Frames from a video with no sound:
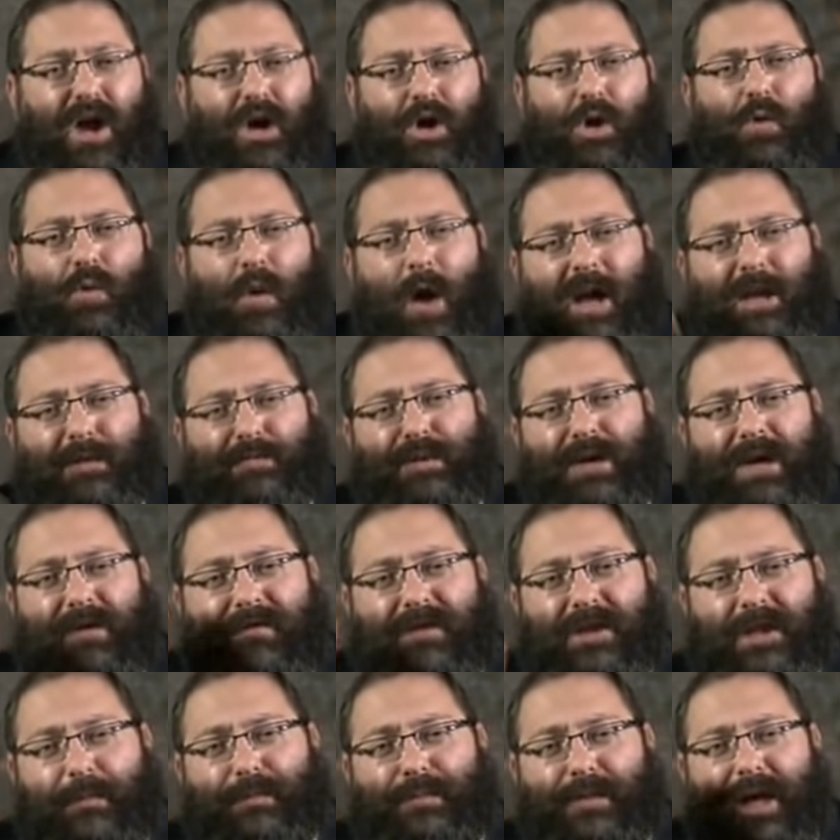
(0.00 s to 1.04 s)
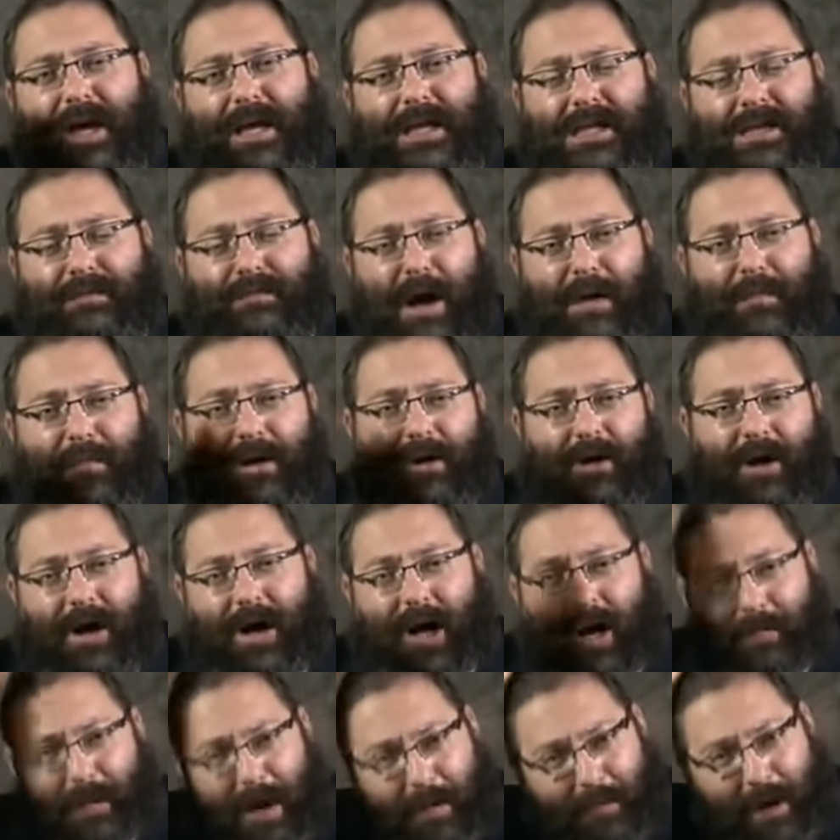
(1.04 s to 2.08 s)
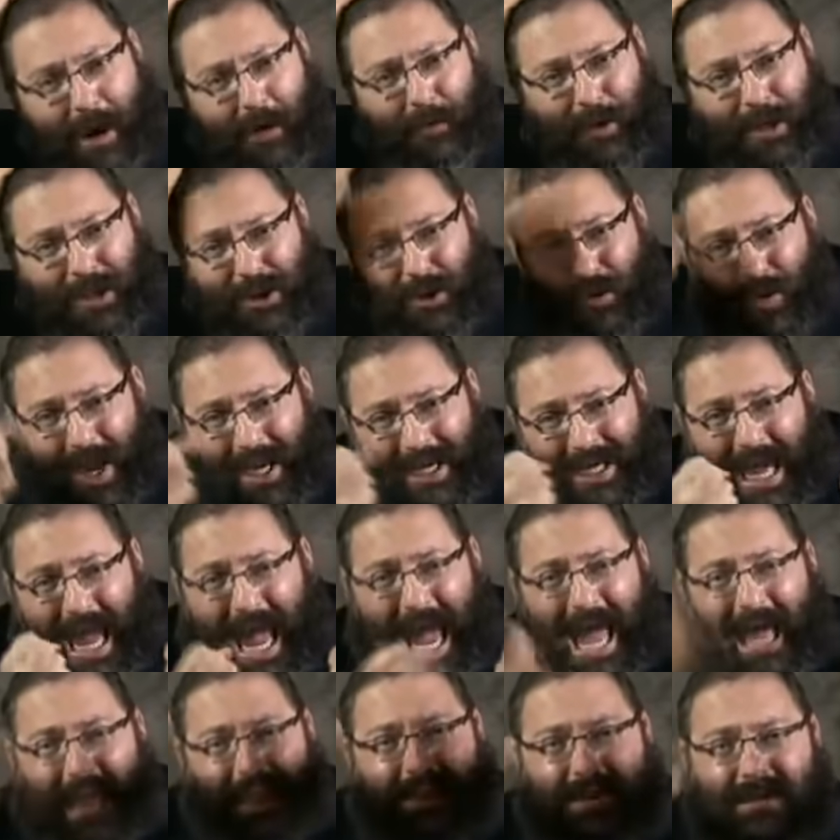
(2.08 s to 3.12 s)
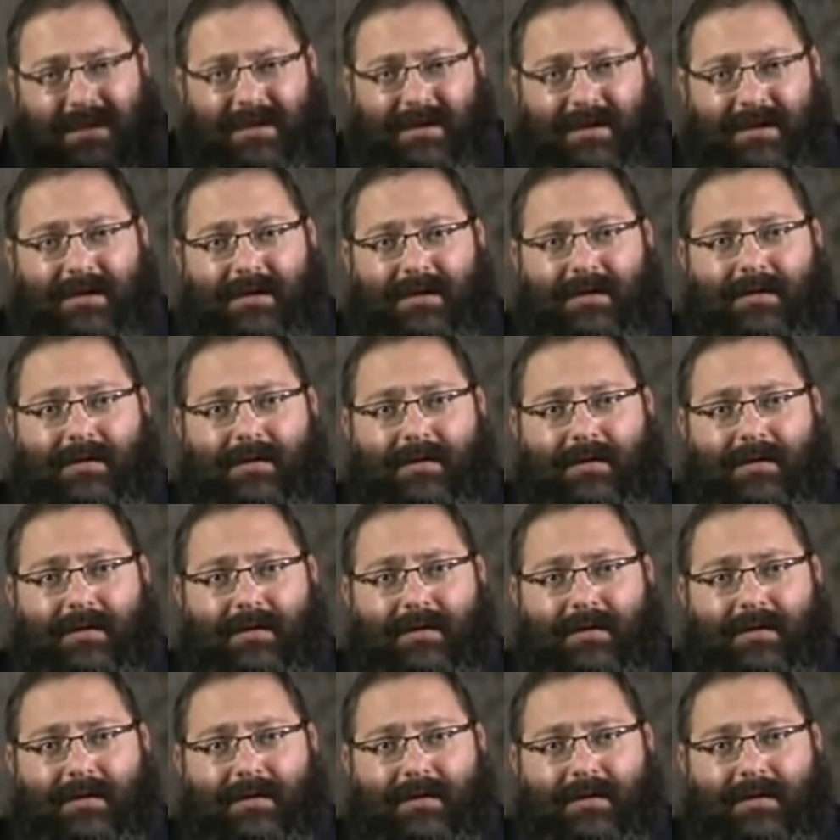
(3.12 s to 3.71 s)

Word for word: You want me even to place my menorah by my window? I can't.